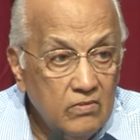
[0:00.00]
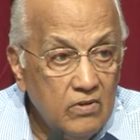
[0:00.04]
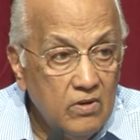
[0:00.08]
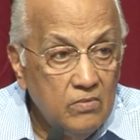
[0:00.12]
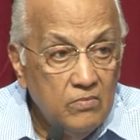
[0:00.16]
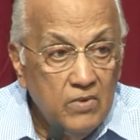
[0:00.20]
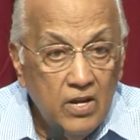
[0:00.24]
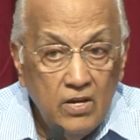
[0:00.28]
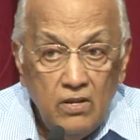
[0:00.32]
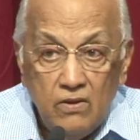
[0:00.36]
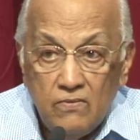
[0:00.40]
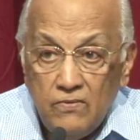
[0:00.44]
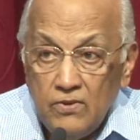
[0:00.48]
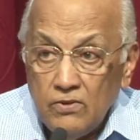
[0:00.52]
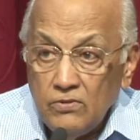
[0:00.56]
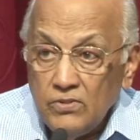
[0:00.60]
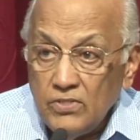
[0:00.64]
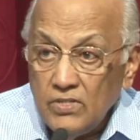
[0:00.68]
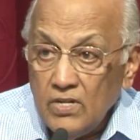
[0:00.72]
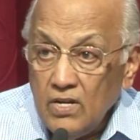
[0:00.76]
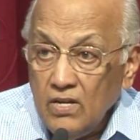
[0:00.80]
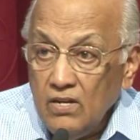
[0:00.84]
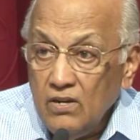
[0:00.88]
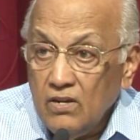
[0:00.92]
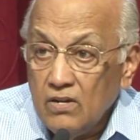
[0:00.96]
There are many of you
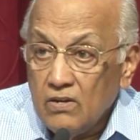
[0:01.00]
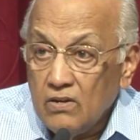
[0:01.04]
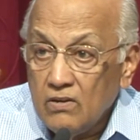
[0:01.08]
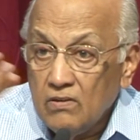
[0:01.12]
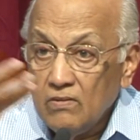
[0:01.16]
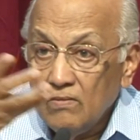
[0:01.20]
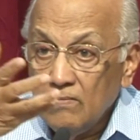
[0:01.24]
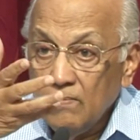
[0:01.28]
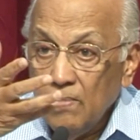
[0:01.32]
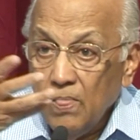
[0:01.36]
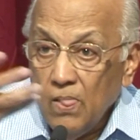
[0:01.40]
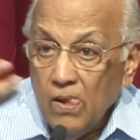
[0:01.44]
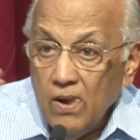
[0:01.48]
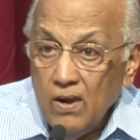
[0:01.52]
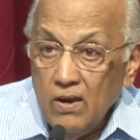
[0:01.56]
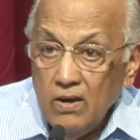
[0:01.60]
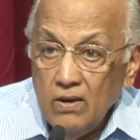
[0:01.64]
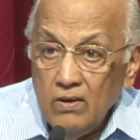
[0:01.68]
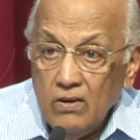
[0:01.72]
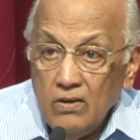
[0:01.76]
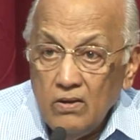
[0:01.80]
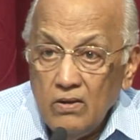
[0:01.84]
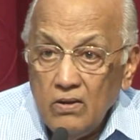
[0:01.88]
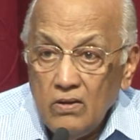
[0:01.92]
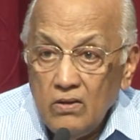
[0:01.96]
sitting here
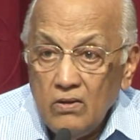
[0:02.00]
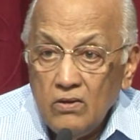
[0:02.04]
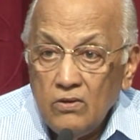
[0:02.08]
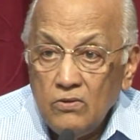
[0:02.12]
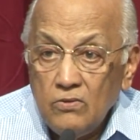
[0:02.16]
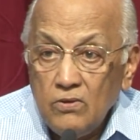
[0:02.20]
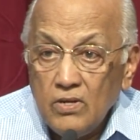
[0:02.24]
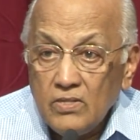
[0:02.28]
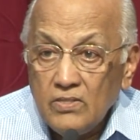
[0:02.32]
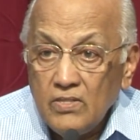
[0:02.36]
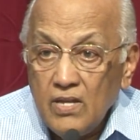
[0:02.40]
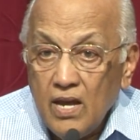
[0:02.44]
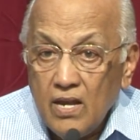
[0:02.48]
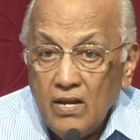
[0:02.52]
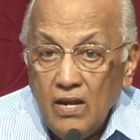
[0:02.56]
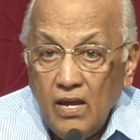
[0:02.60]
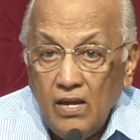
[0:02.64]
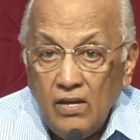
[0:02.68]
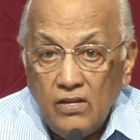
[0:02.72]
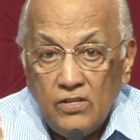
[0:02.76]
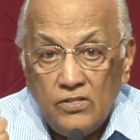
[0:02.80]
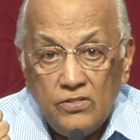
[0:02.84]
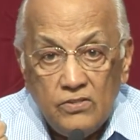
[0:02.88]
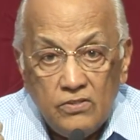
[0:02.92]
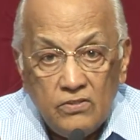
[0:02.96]
who are that
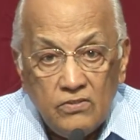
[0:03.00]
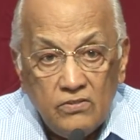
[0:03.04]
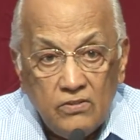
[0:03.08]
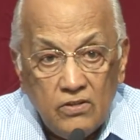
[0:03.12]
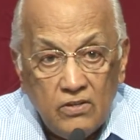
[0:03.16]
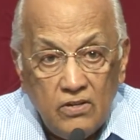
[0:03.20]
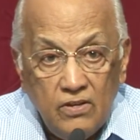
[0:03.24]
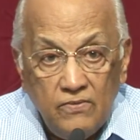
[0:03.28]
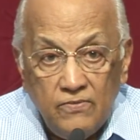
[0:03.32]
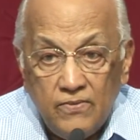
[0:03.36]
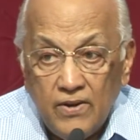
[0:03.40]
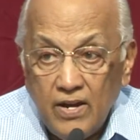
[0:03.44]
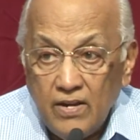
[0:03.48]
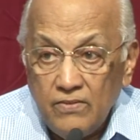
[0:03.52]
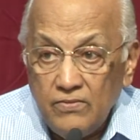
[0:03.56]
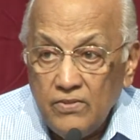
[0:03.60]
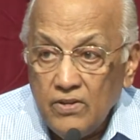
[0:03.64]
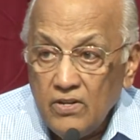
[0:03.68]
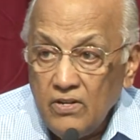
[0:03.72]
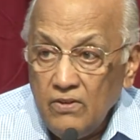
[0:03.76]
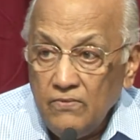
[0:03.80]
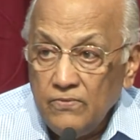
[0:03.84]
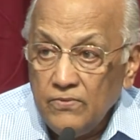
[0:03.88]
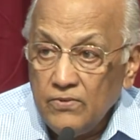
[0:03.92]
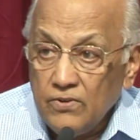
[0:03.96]
age, 35,
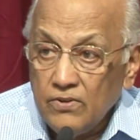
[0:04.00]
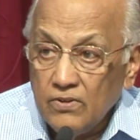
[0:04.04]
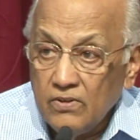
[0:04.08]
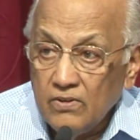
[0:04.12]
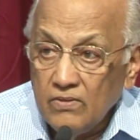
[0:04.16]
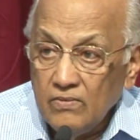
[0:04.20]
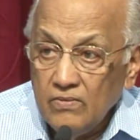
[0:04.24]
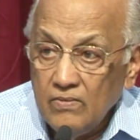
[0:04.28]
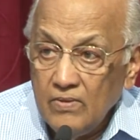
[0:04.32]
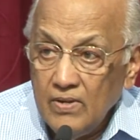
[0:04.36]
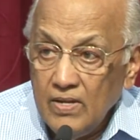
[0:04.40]
34.